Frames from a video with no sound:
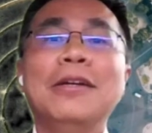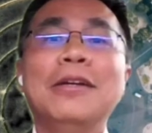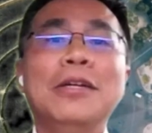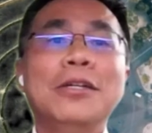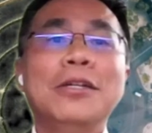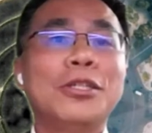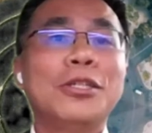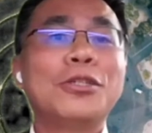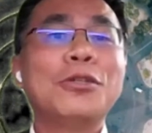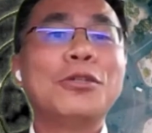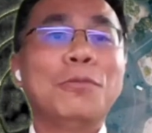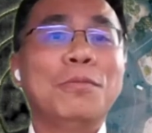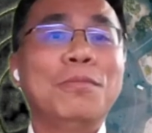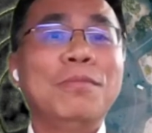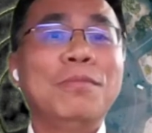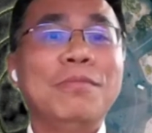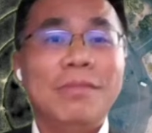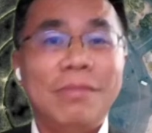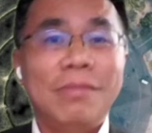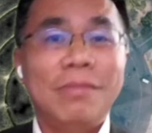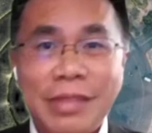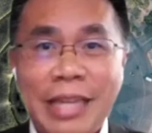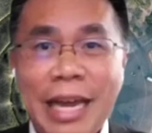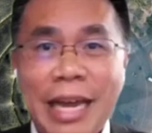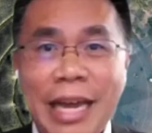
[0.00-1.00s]
So
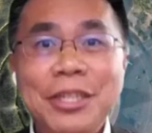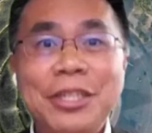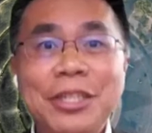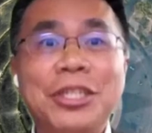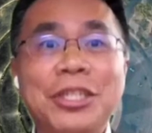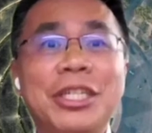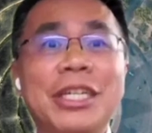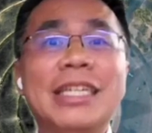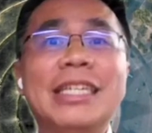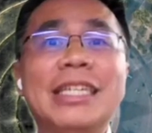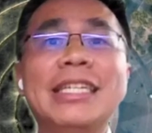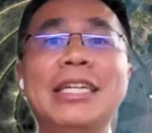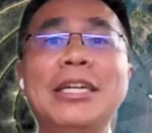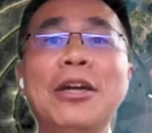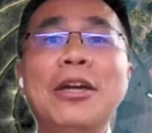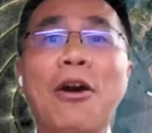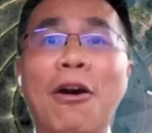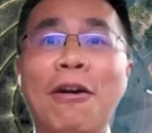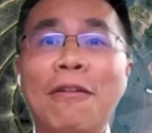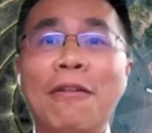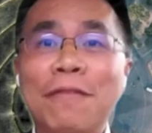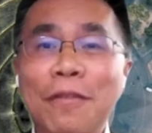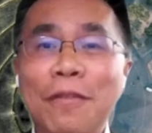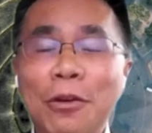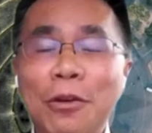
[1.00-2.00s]
that journey
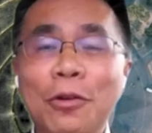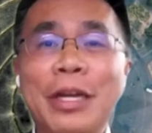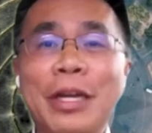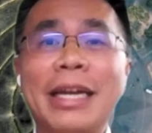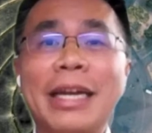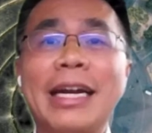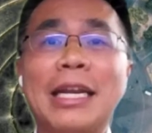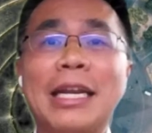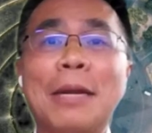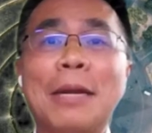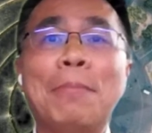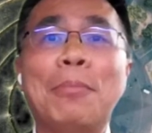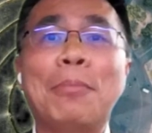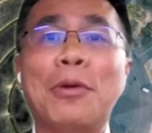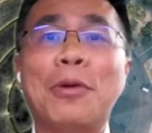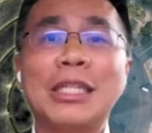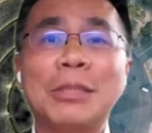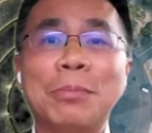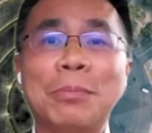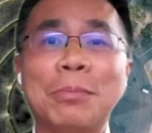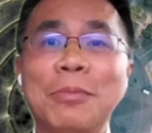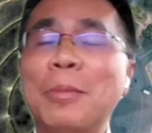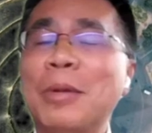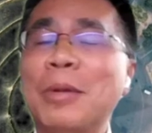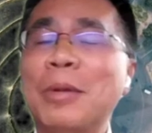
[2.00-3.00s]
of looking at the price
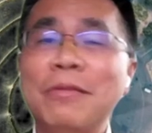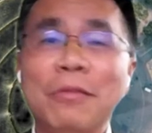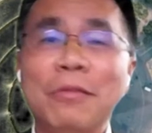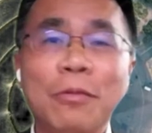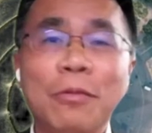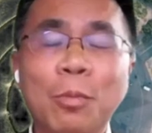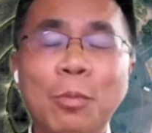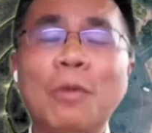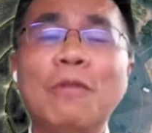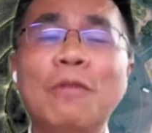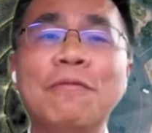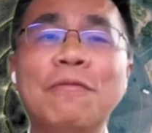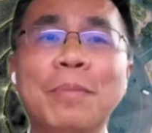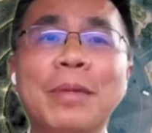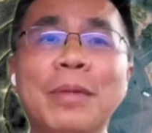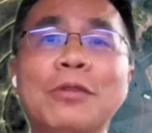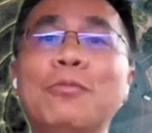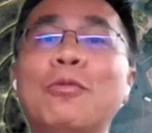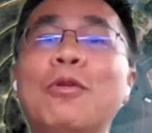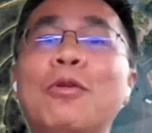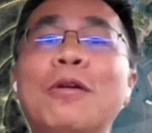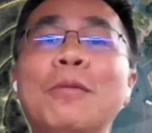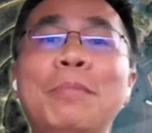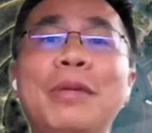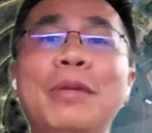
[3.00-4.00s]
movement
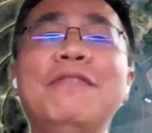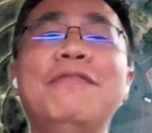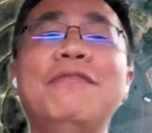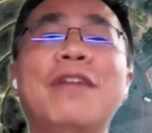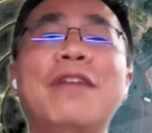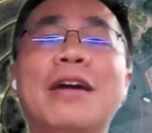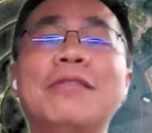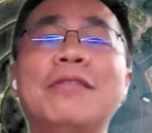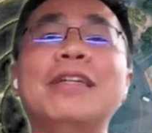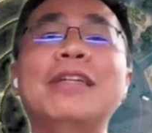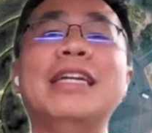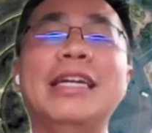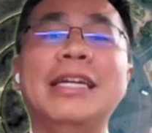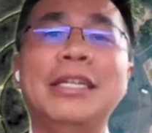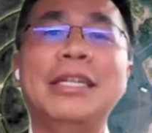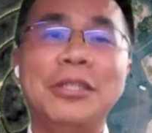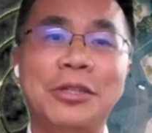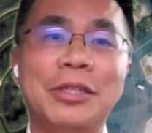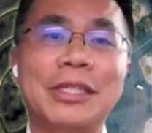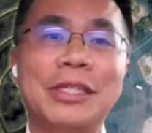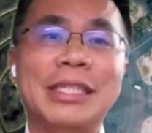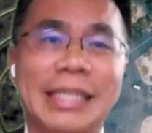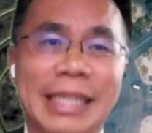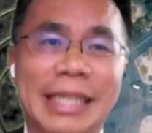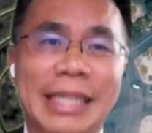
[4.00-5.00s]
will be very
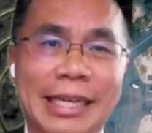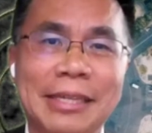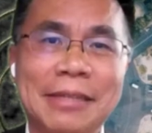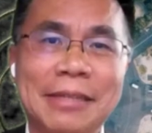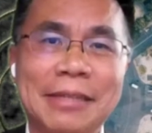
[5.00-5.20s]
interesting.